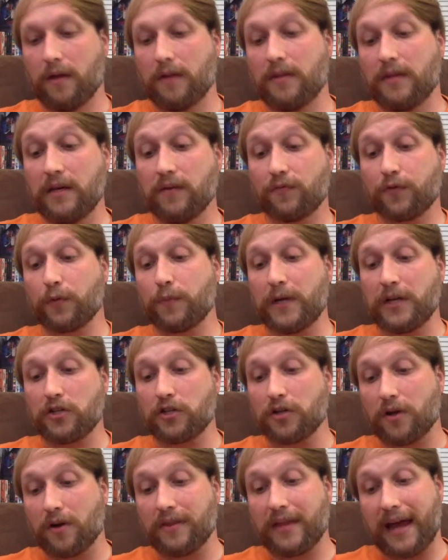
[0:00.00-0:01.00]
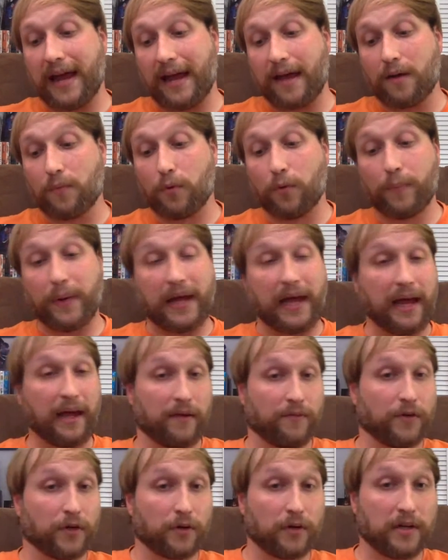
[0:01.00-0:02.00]
The information on the animal
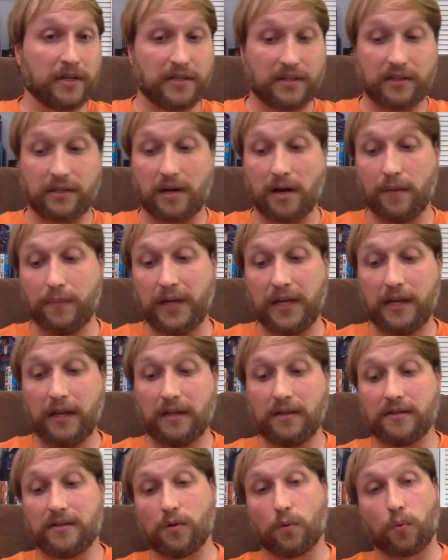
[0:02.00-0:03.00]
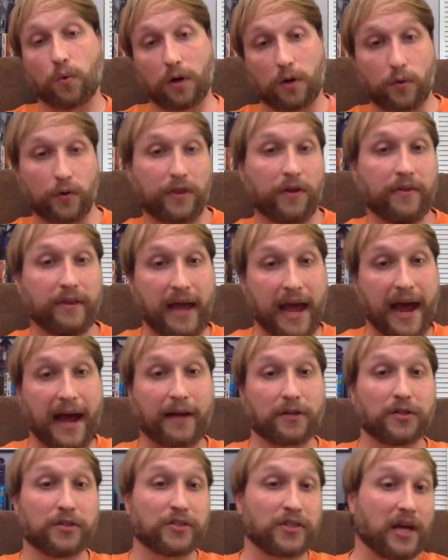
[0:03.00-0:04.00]
behaviorist coming in to work with all the
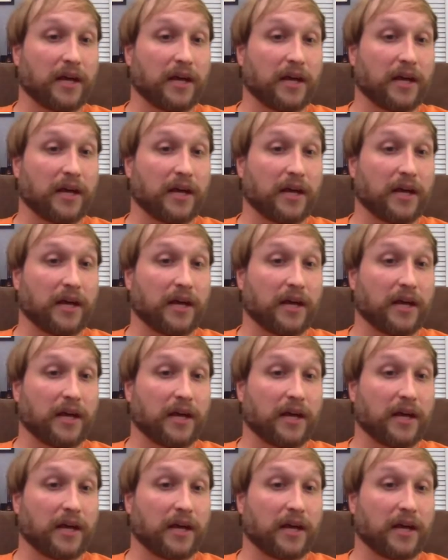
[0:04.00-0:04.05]
actors,